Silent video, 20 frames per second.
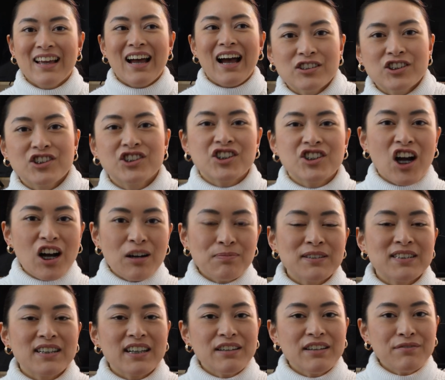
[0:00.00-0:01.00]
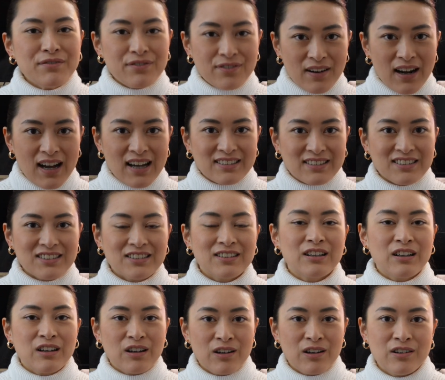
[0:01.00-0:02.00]
Shops in France
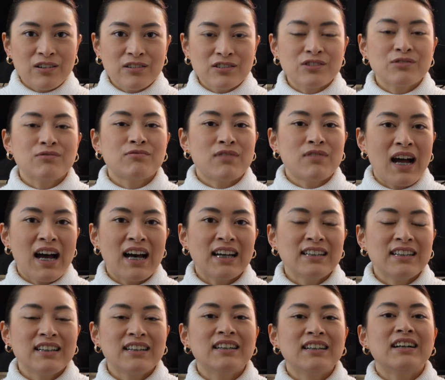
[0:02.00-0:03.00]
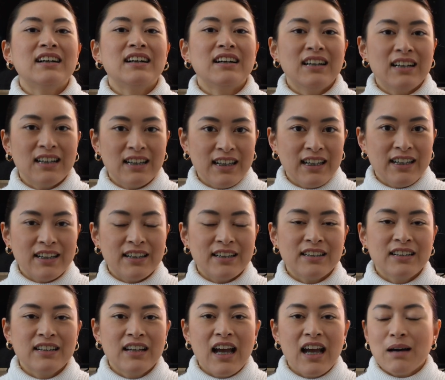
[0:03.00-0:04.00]
close rather
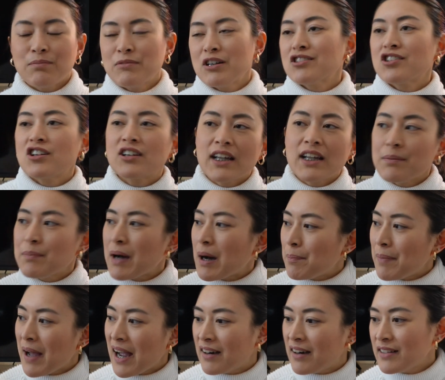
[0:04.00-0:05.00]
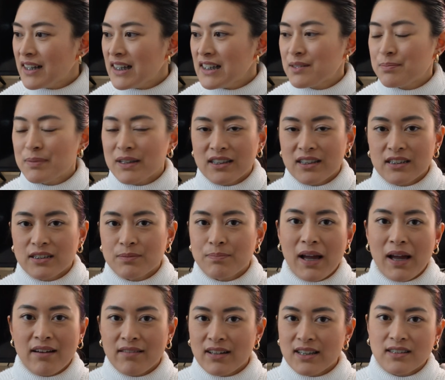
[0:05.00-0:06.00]
earlier. I'm not talking about Paris because
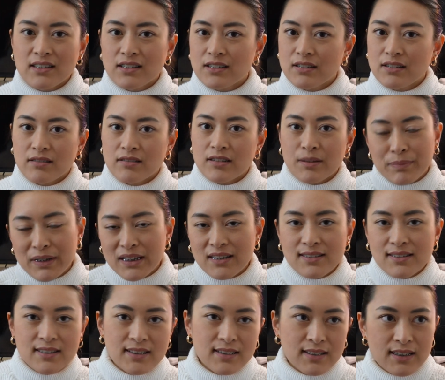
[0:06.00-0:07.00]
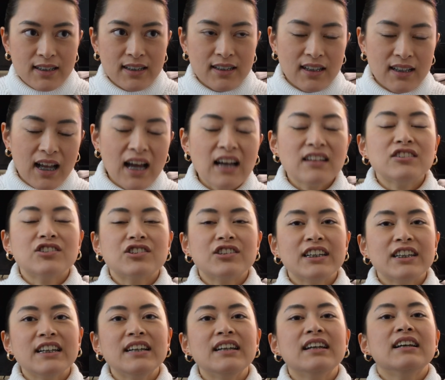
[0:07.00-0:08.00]
Paris is the biggest city in the
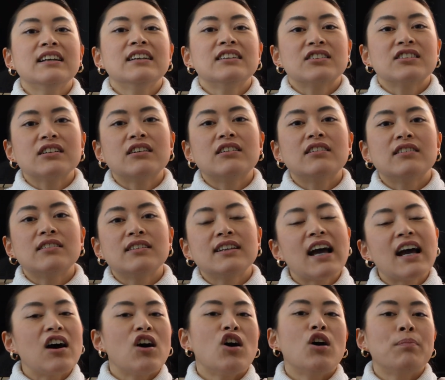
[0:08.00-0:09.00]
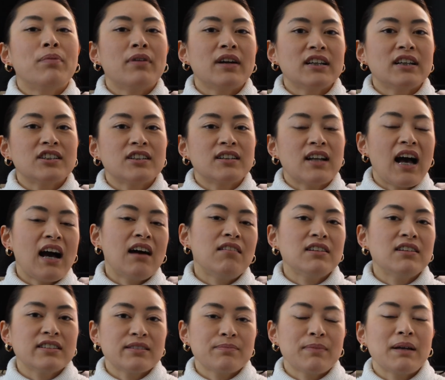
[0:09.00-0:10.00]
country, so their operation
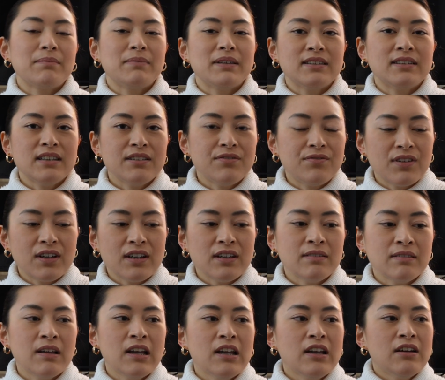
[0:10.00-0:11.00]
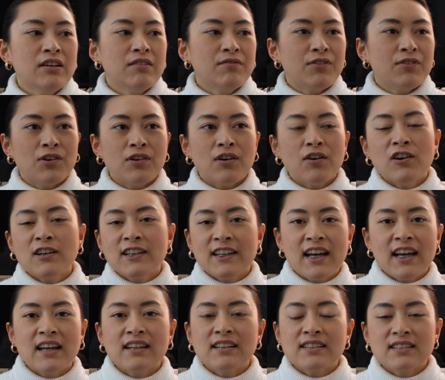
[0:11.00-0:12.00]
hours might be different. For all
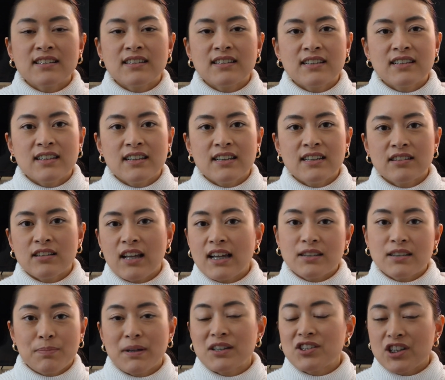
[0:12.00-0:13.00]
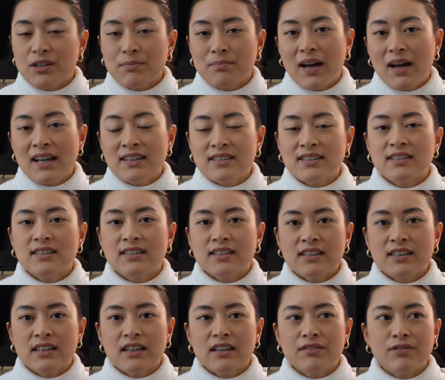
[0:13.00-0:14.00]
the other cities, especially my
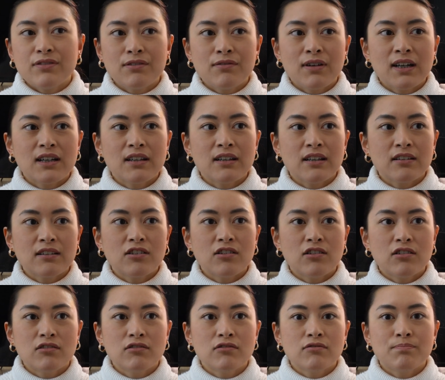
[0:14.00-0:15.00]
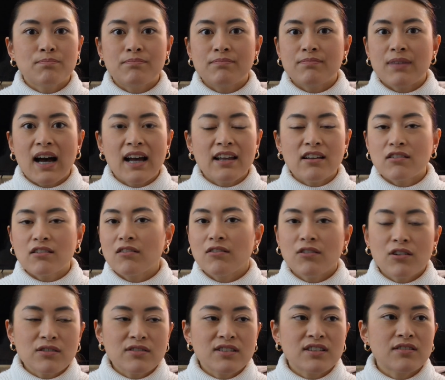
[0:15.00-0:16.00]
city, if you want to go buy your
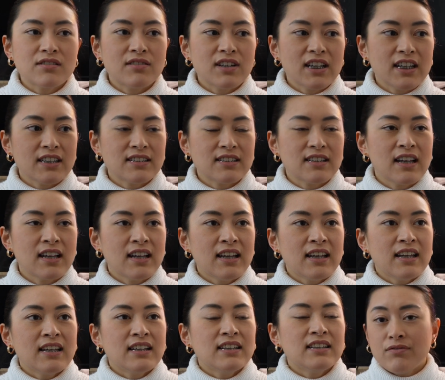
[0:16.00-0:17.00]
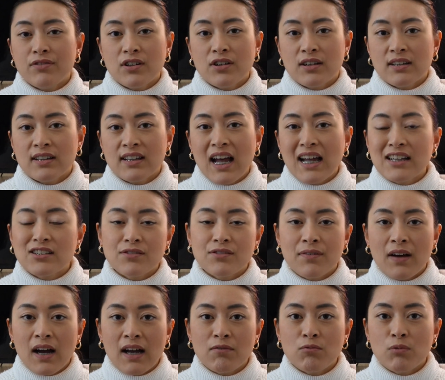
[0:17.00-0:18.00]
groceries, if you're a
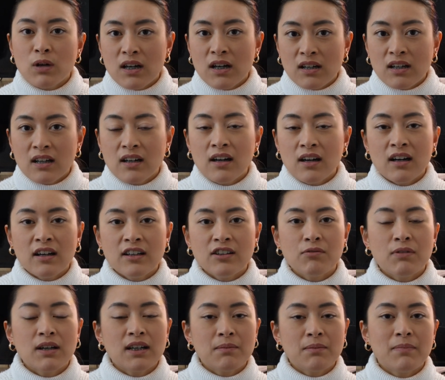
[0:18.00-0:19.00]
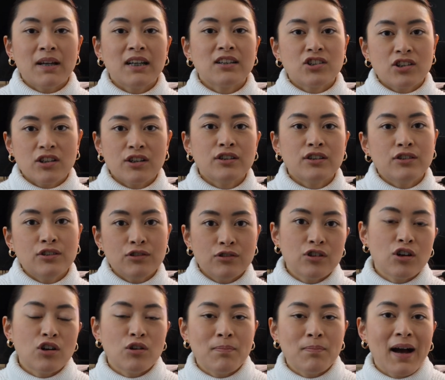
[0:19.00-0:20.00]
9-to-5 worker, you want to make sure you
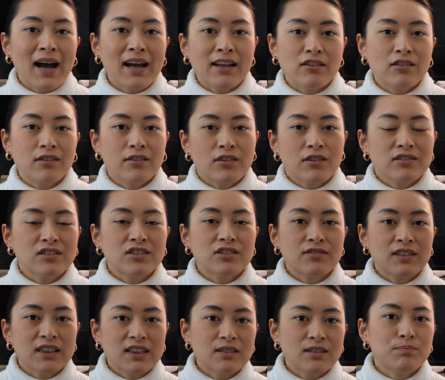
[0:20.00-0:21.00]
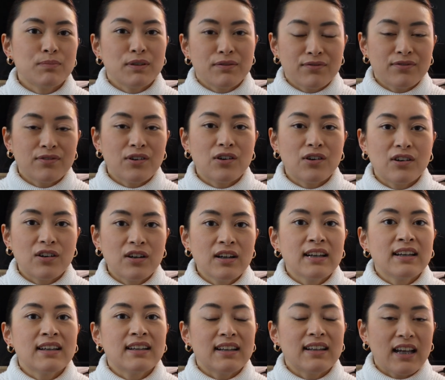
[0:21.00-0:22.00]
go buy your groceries before
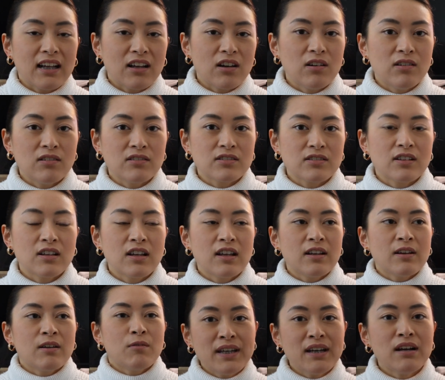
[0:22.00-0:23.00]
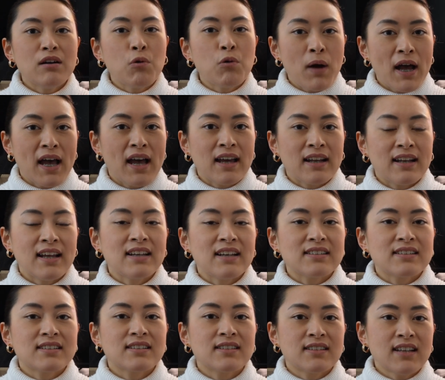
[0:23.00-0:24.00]
they close. Be aware that
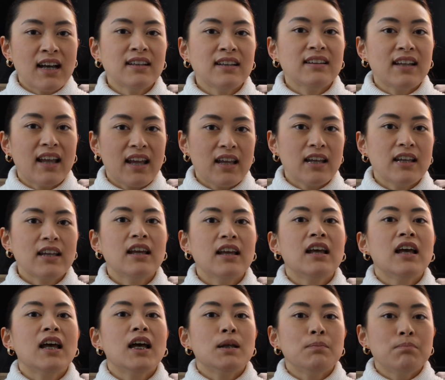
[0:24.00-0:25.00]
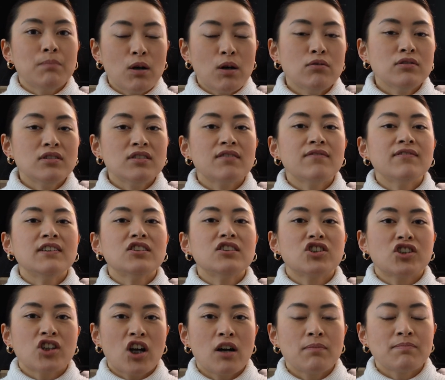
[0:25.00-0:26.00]
Sunday, most of the
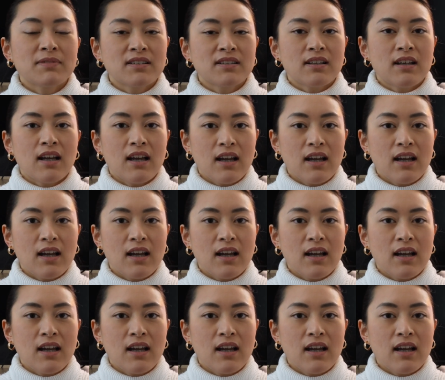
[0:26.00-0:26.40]
shops